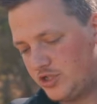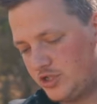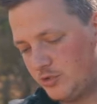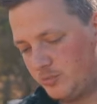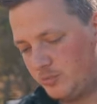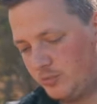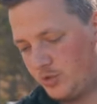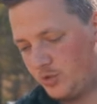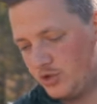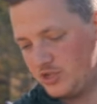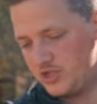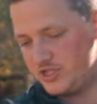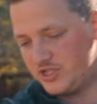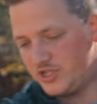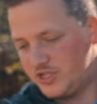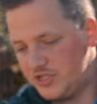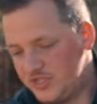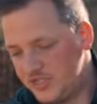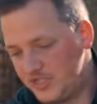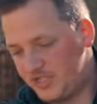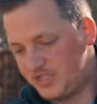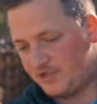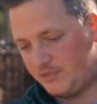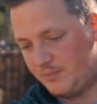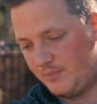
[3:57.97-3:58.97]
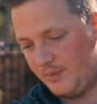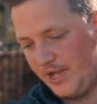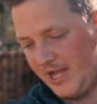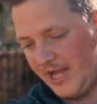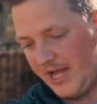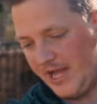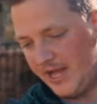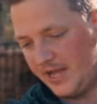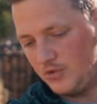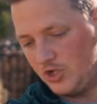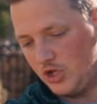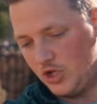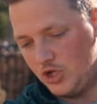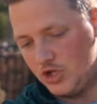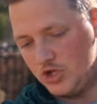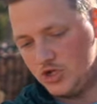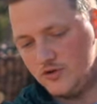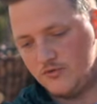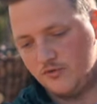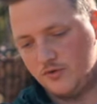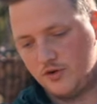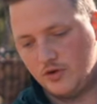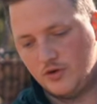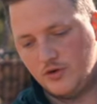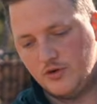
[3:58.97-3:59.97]
to push the disc back,
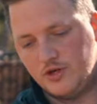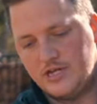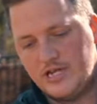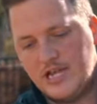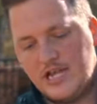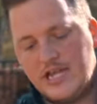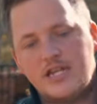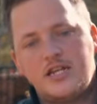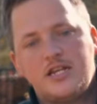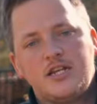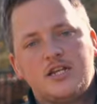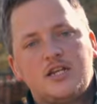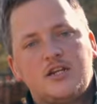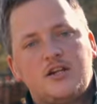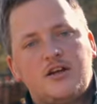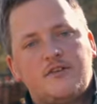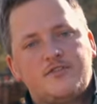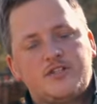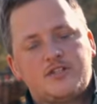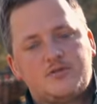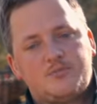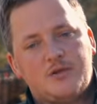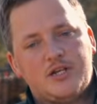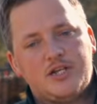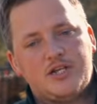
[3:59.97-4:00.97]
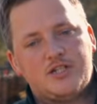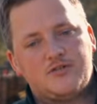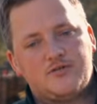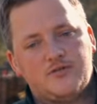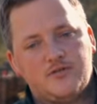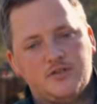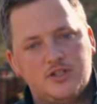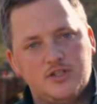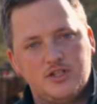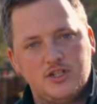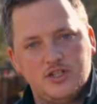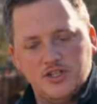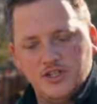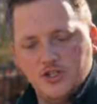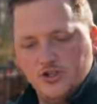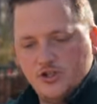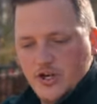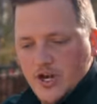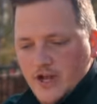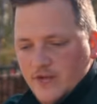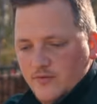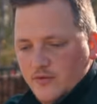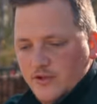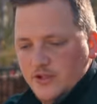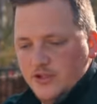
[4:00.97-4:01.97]
you've created enough space for the disc to
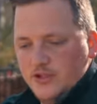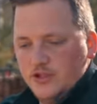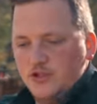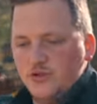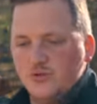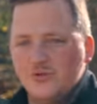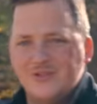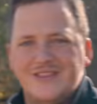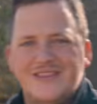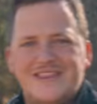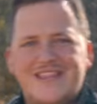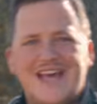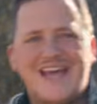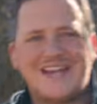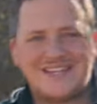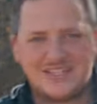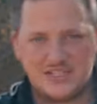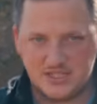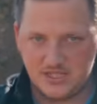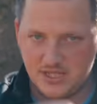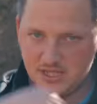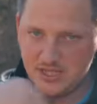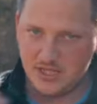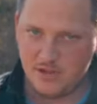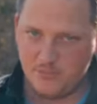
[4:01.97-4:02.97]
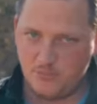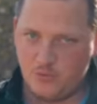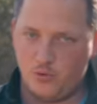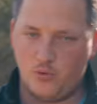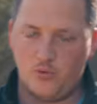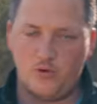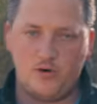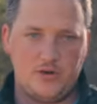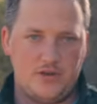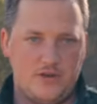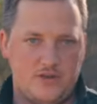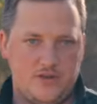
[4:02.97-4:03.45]
travel into, and that's the important